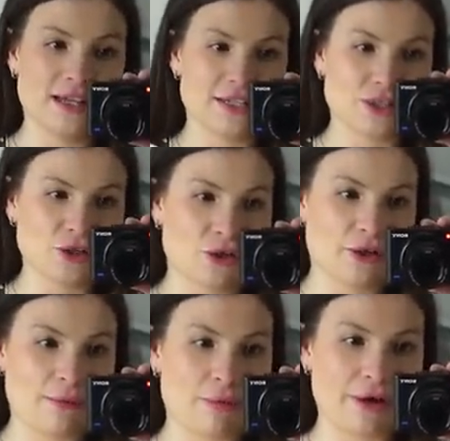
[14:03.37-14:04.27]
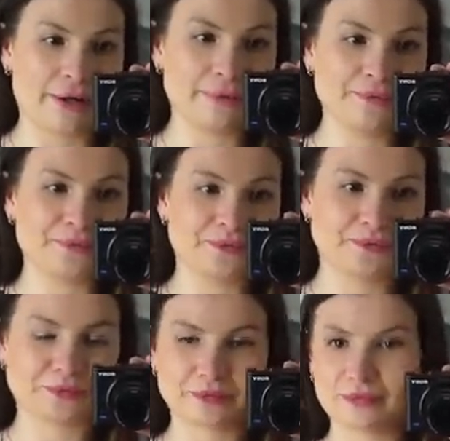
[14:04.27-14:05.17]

It's like Looking chocolate like brown. A snack.